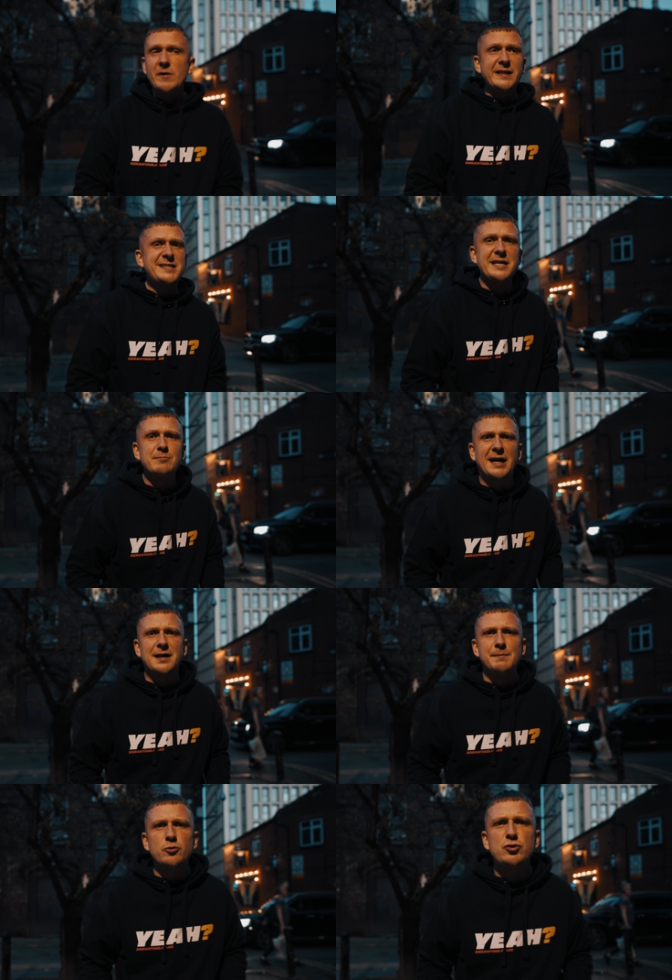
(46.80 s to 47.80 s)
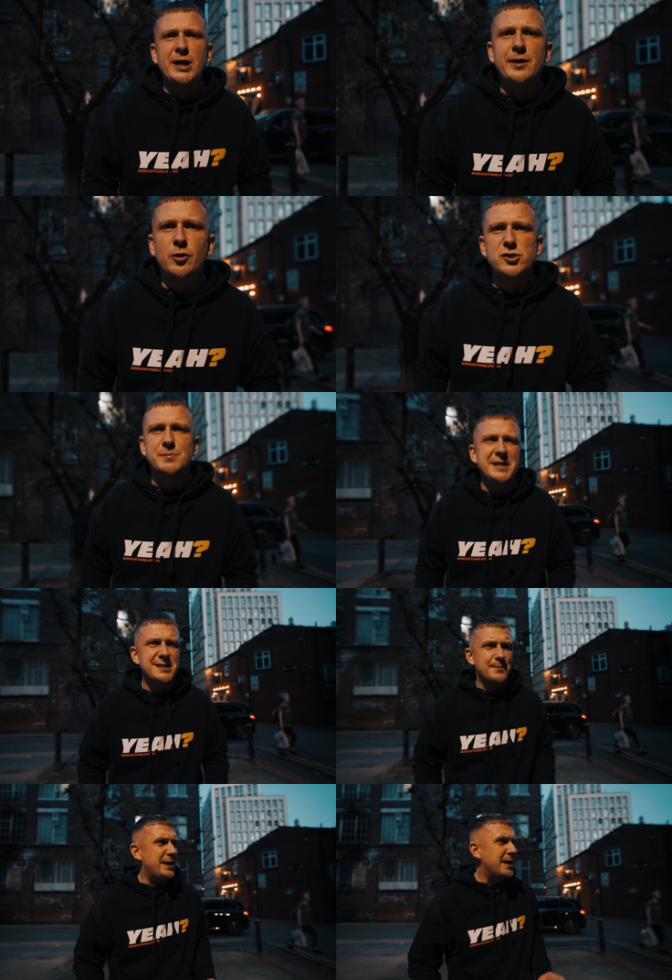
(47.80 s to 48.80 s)
really seem like a milkshake though to me.
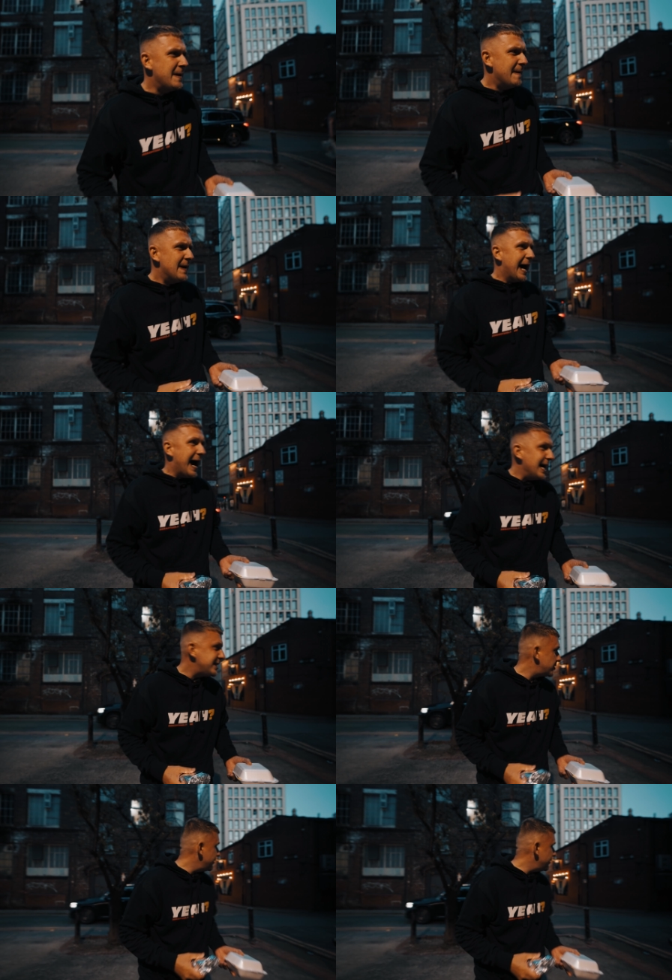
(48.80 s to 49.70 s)
It's a bit ice